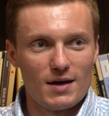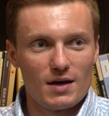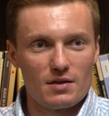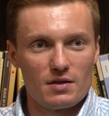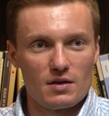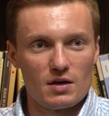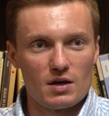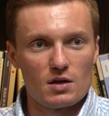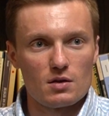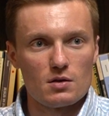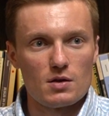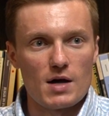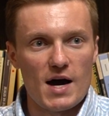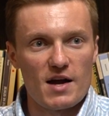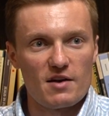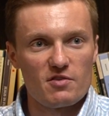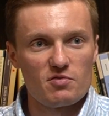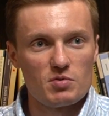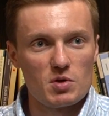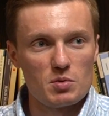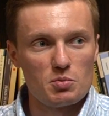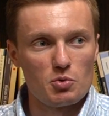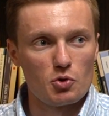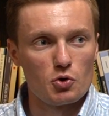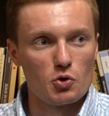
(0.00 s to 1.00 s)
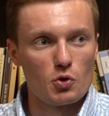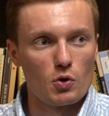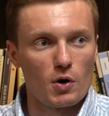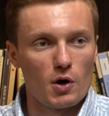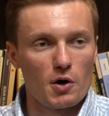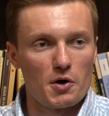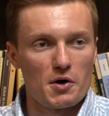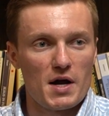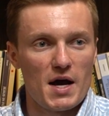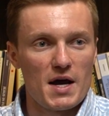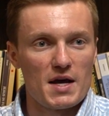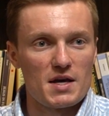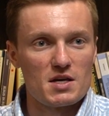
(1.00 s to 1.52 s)
I think a lot of people who
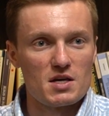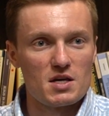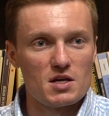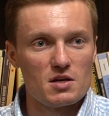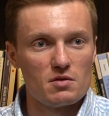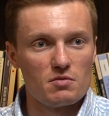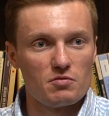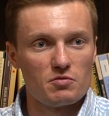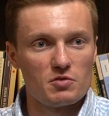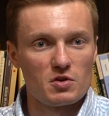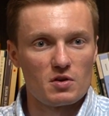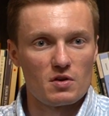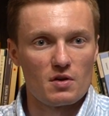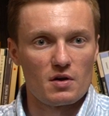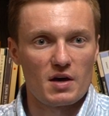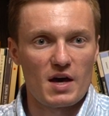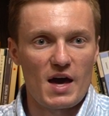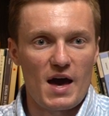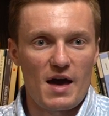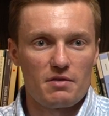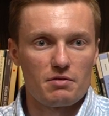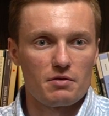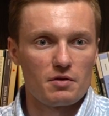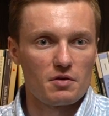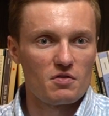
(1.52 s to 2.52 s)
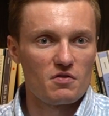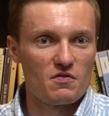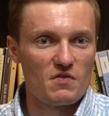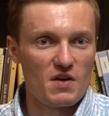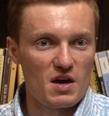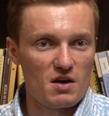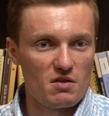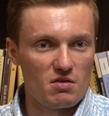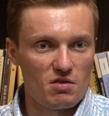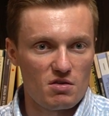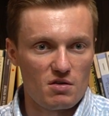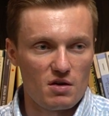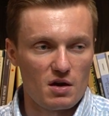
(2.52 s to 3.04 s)
are naive to the Catholic
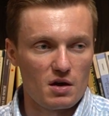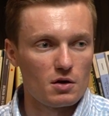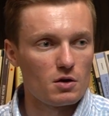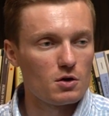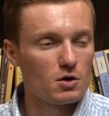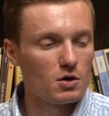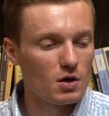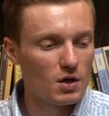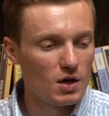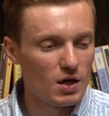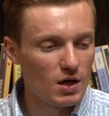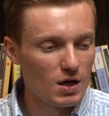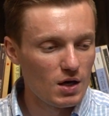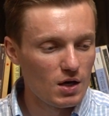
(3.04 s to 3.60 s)
faith think